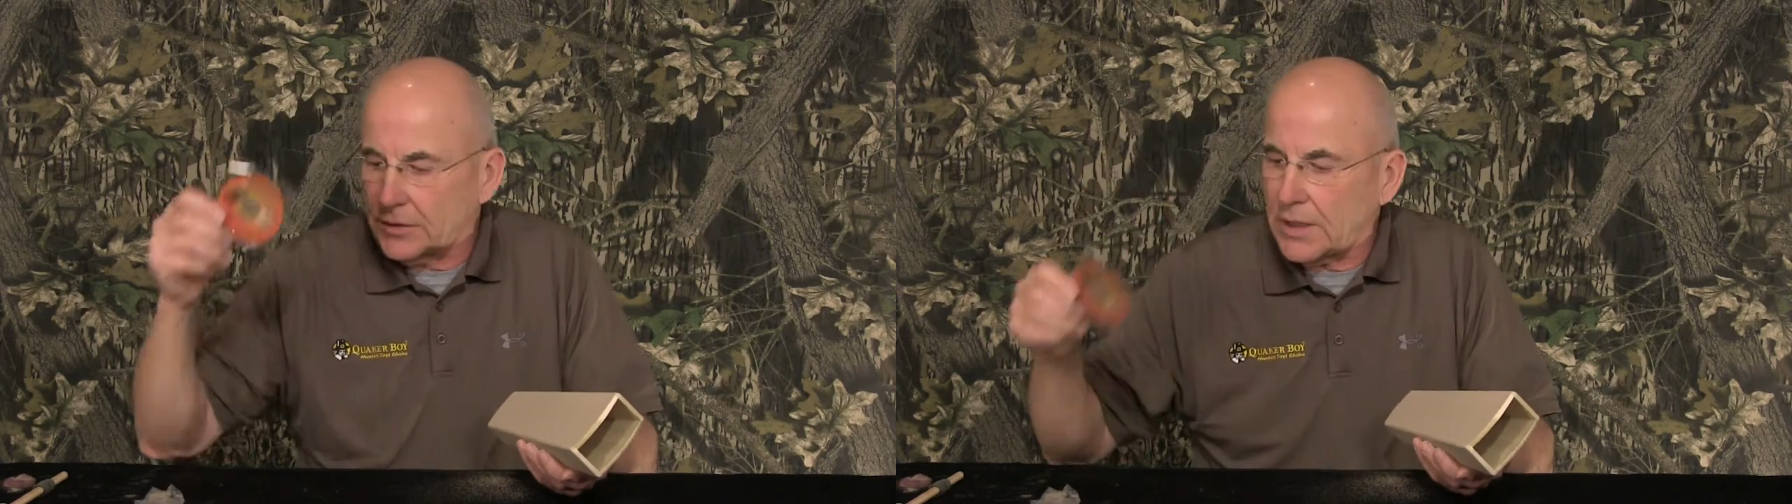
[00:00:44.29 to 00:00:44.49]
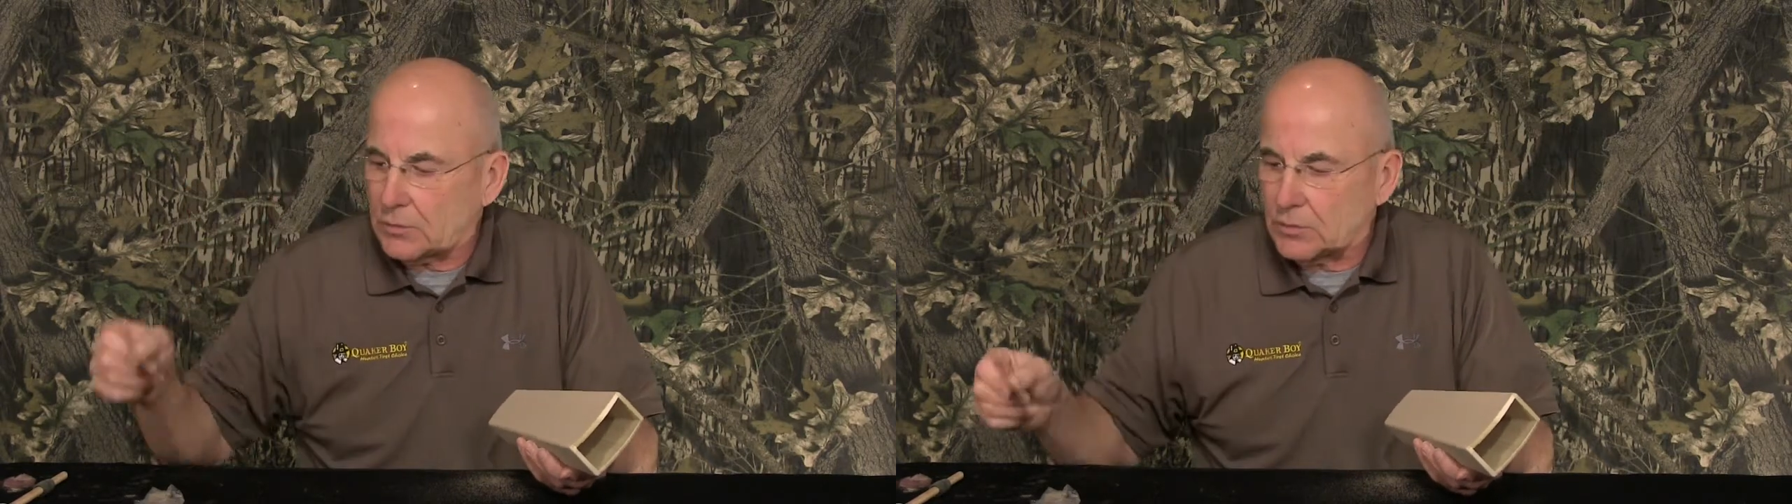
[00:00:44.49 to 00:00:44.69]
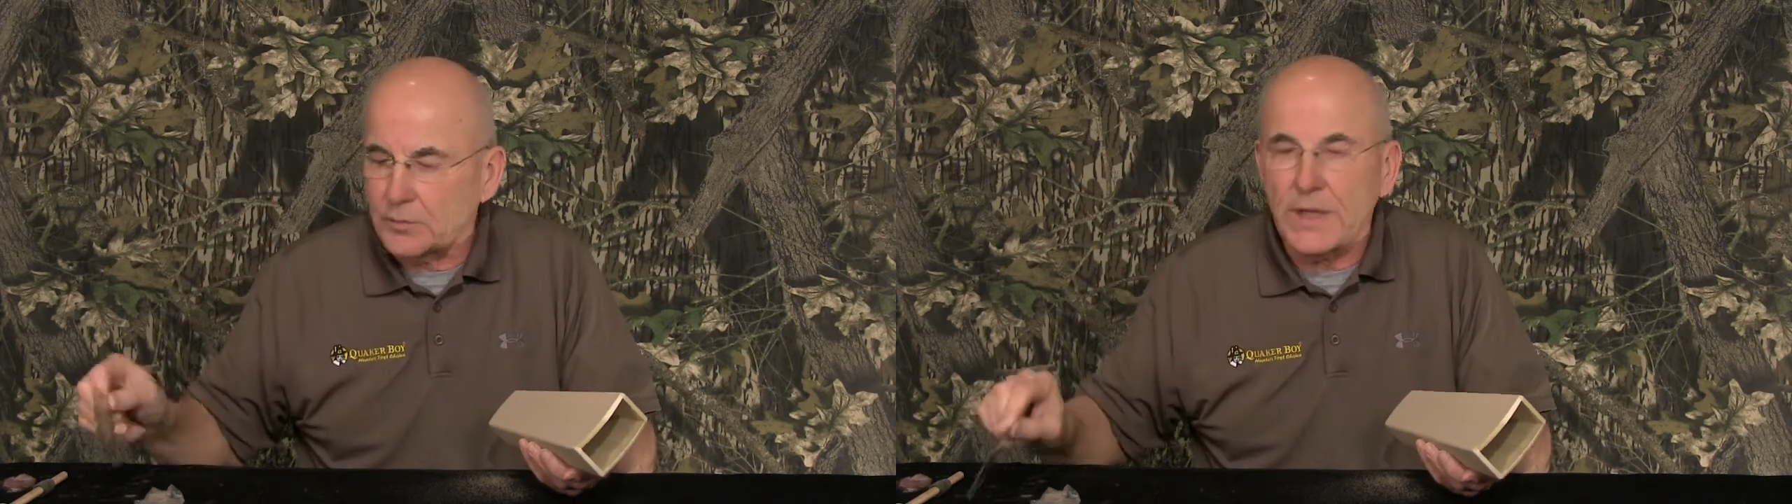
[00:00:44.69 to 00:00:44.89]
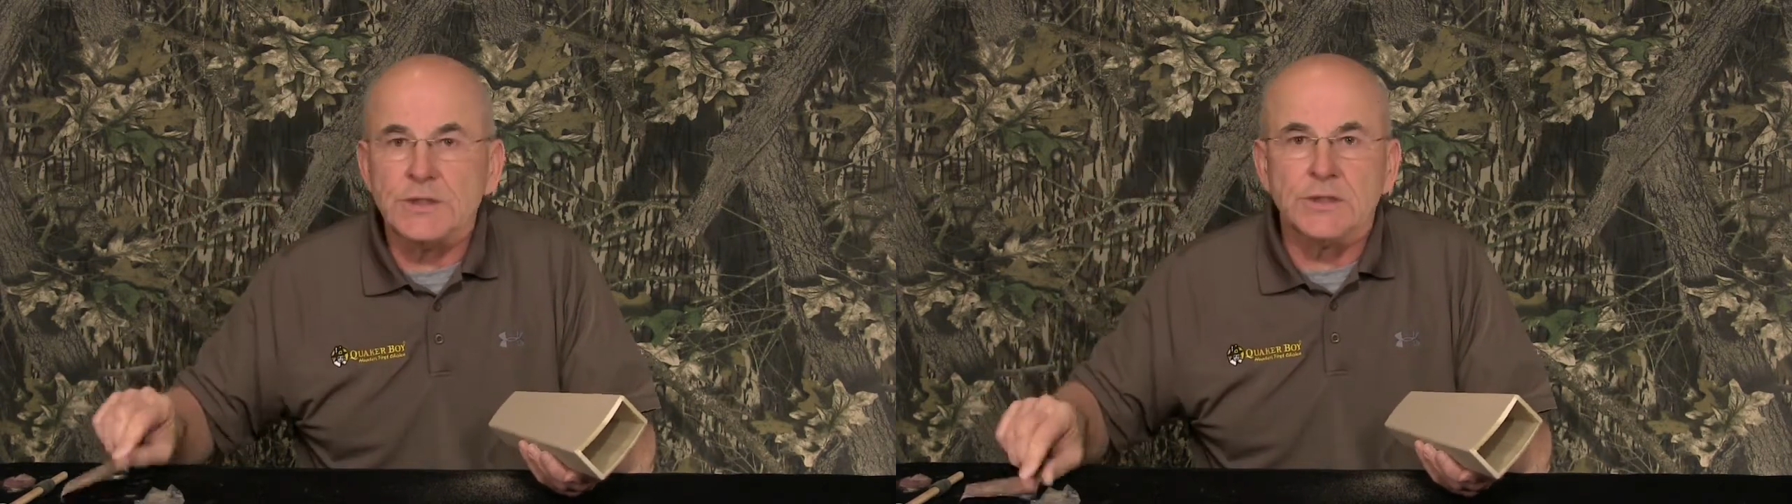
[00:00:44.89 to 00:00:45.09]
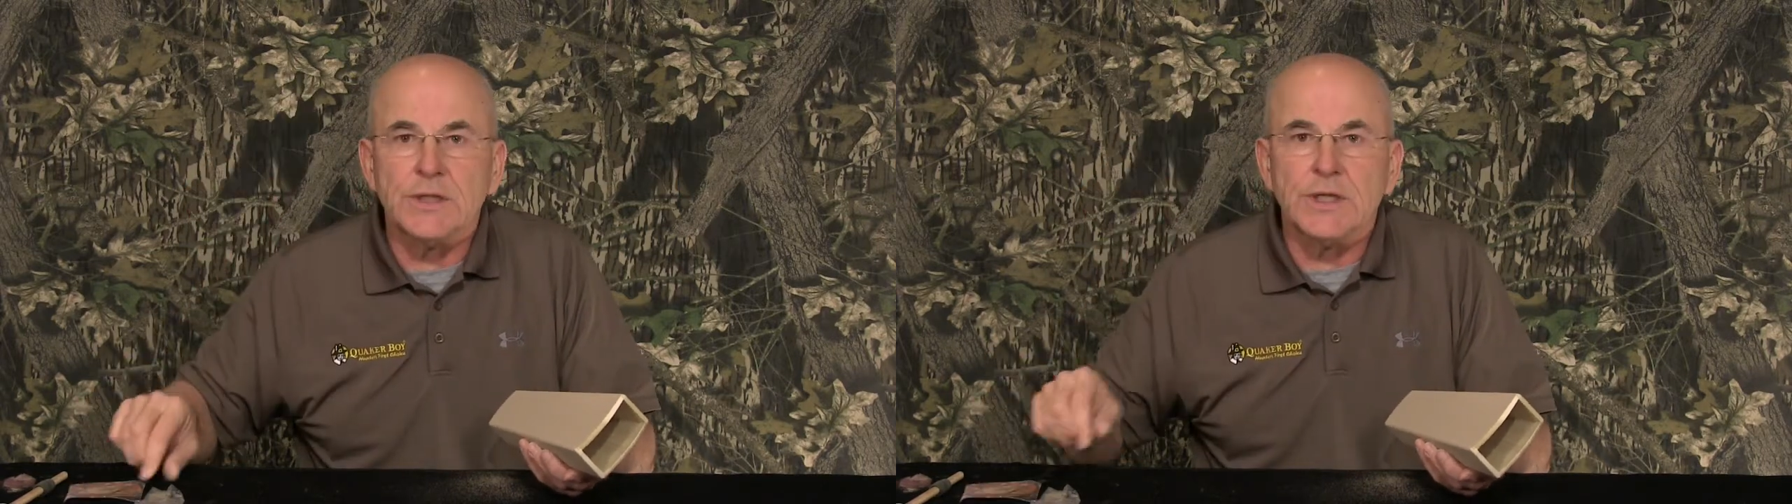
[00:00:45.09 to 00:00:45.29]
that will
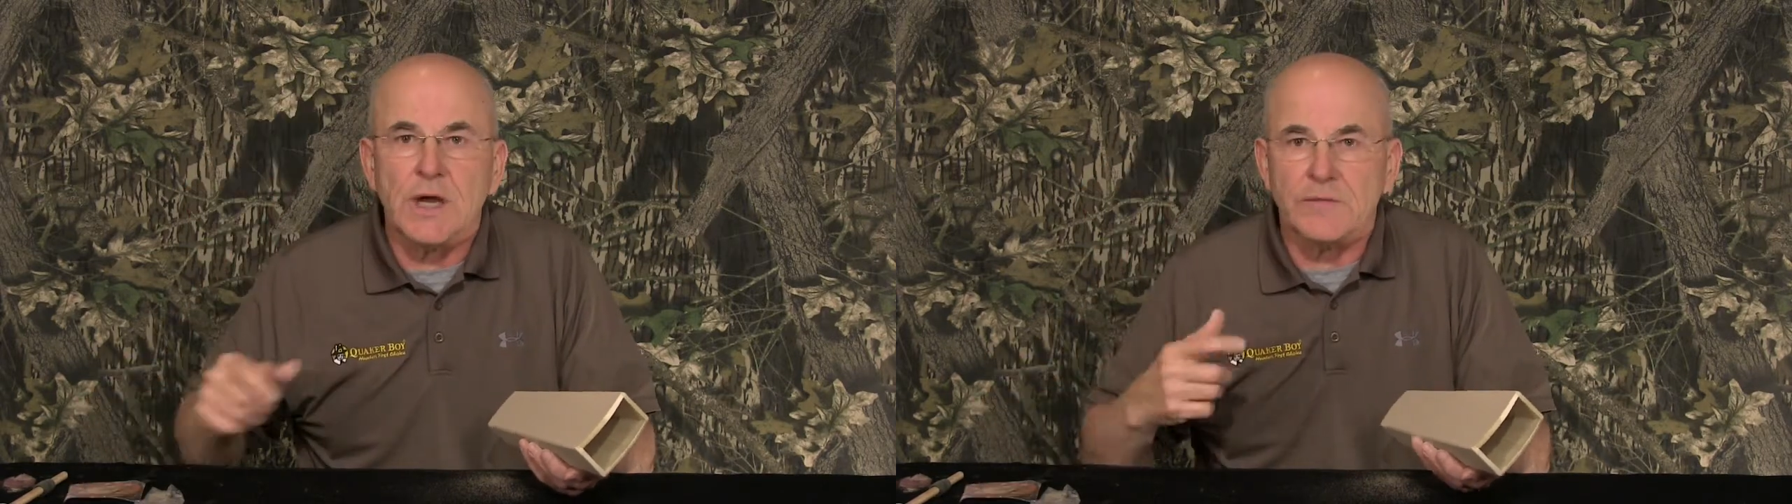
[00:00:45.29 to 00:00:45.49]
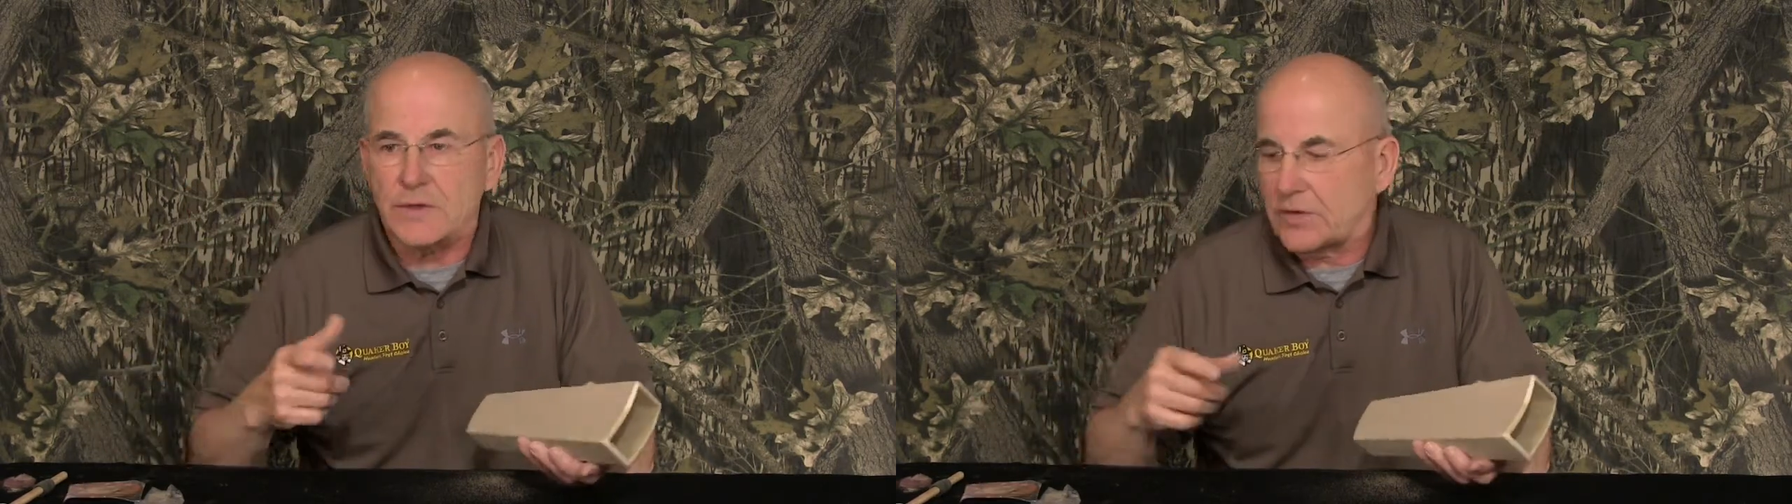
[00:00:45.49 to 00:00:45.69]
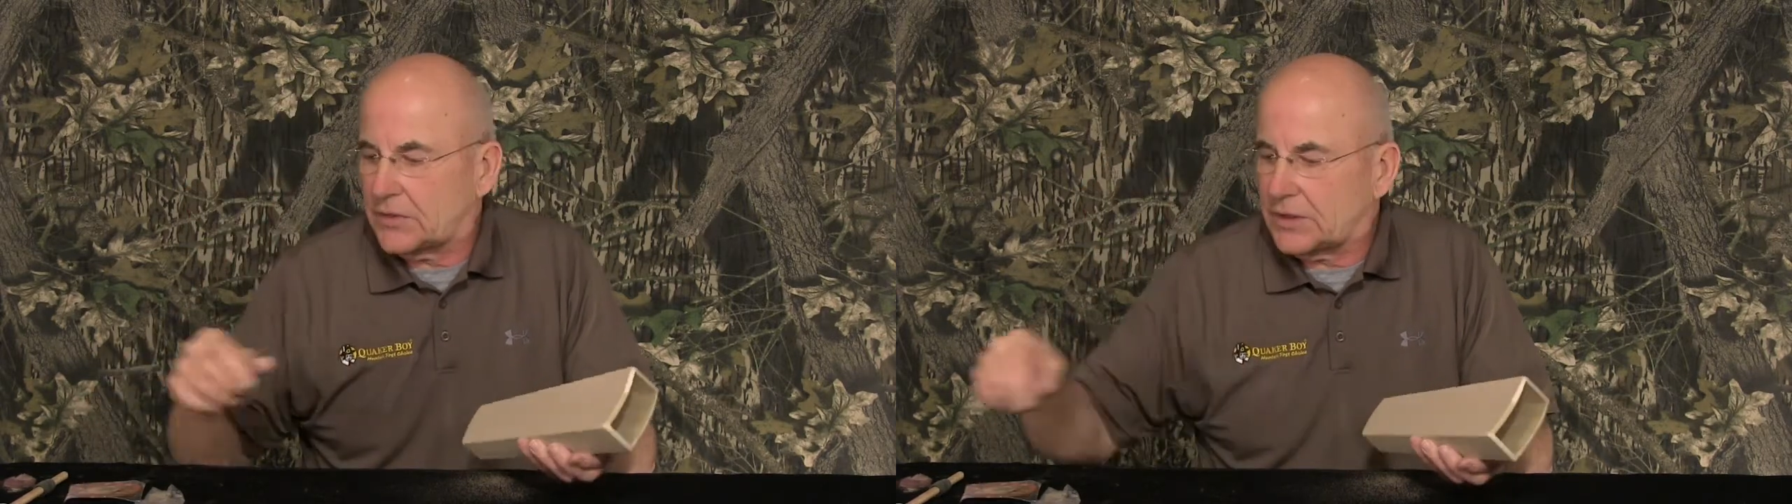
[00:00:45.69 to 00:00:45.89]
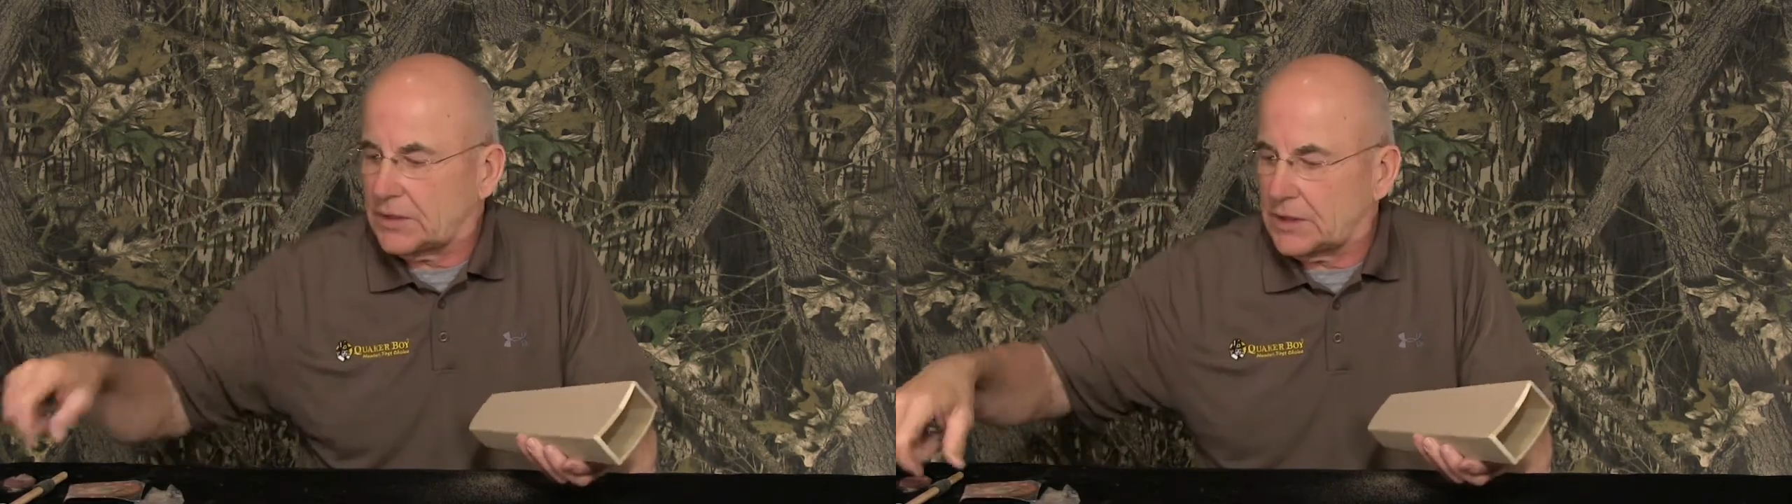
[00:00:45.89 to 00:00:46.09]
basically cover everything